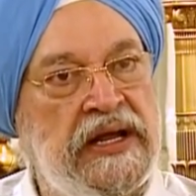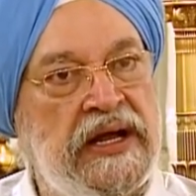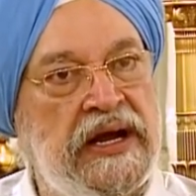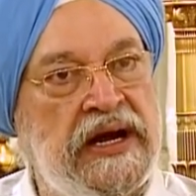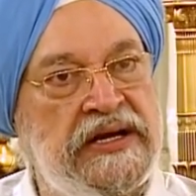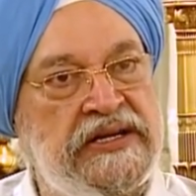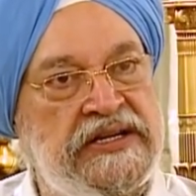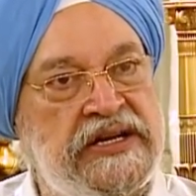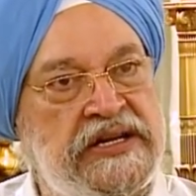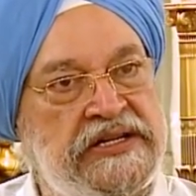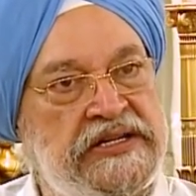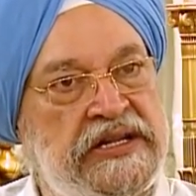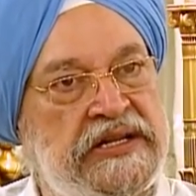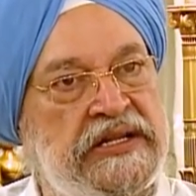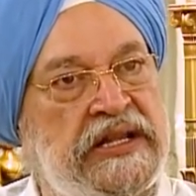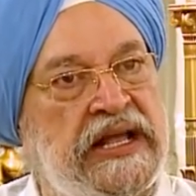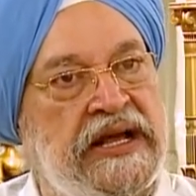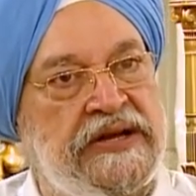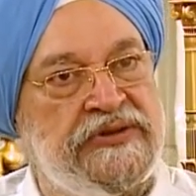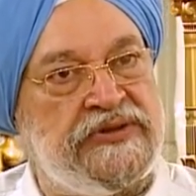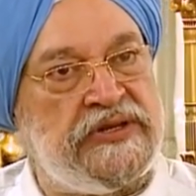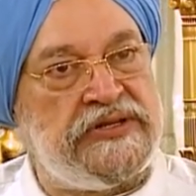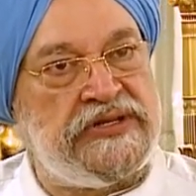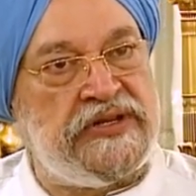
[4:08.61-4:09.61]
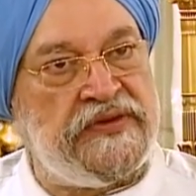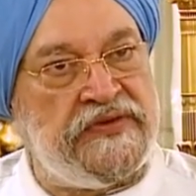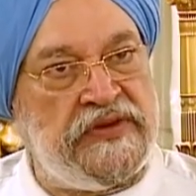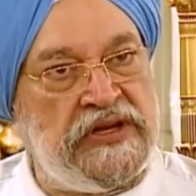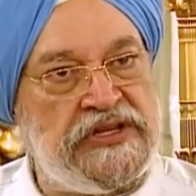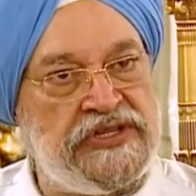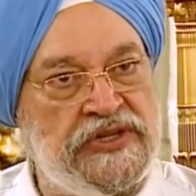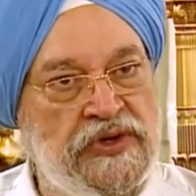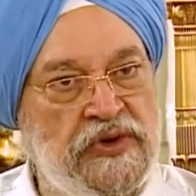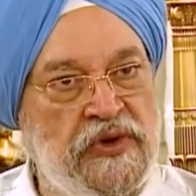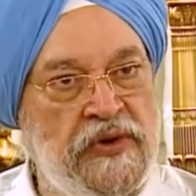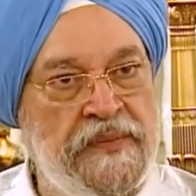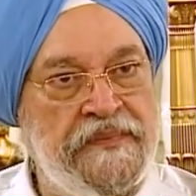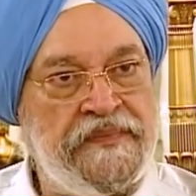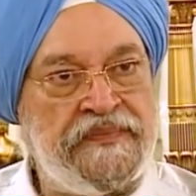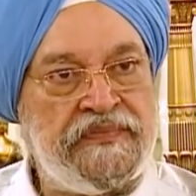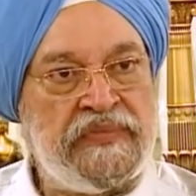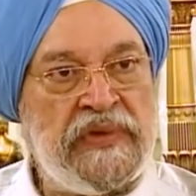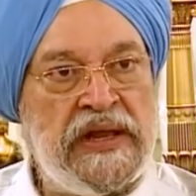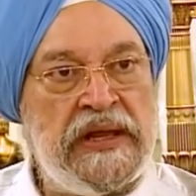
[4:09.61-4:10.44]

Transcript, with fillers: hundreds and thousands of years ago.